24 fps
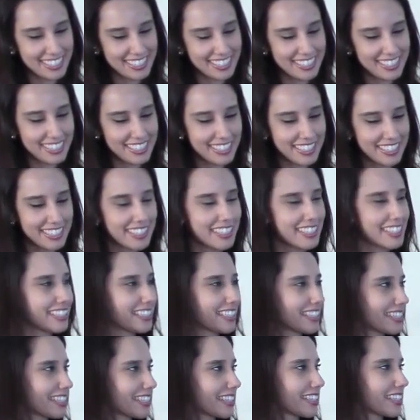
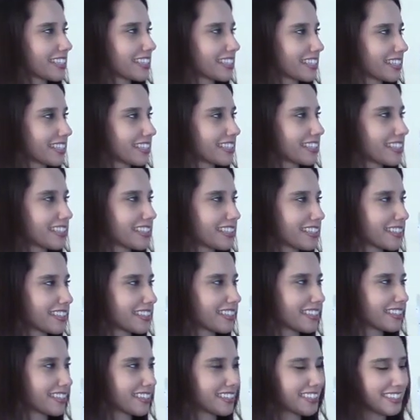
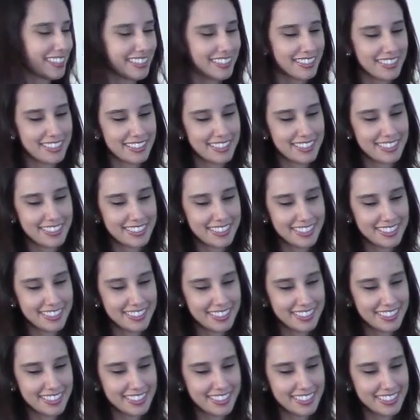
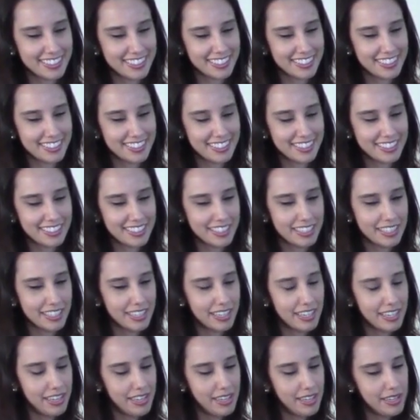
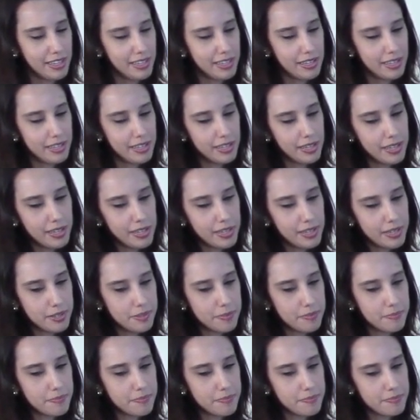
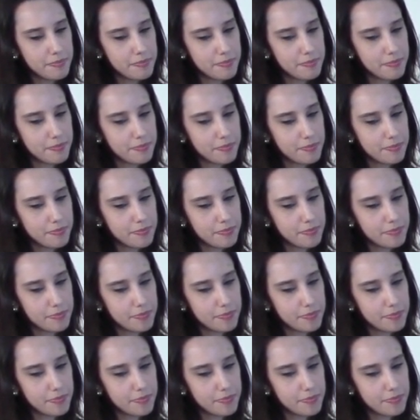The person shown says nothing.